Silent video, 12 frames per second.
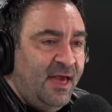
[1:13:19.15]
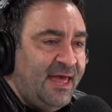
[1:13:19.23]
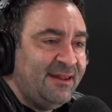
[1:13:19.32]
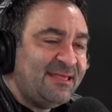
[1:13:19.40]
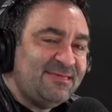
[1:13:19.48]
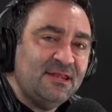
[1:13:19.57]

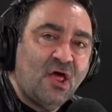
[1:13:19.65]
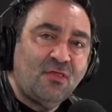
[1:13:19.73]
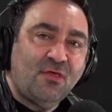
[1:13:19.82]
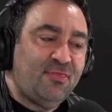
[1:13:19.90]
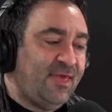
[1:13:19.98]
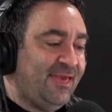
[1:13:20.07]
And that's
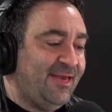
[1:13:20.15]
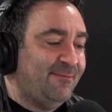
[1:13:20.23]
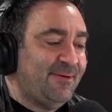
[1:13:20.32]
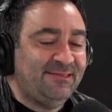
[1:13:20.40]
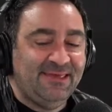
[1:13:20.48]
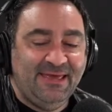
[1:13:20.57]
another thing
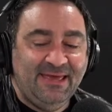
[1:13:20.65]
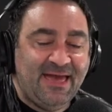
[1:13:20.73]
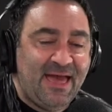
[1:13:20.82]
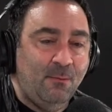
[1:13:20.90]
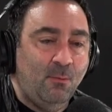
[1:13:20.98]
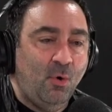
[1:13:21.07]
about the
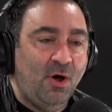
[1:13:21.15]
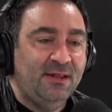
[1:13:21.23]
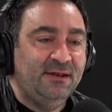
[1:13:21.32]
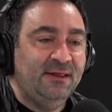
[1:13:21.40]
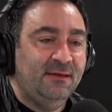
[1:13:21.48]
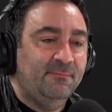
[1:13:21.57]

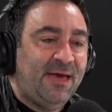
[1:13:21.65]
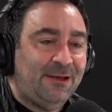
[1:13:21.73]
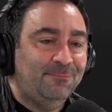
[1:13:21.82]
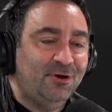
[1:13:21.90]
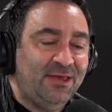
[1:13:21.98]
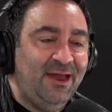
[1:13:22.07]
M1
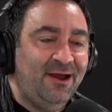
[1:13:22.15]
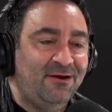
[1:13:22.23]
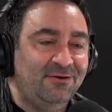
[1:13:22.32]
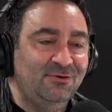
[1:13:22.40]
MacBook Air.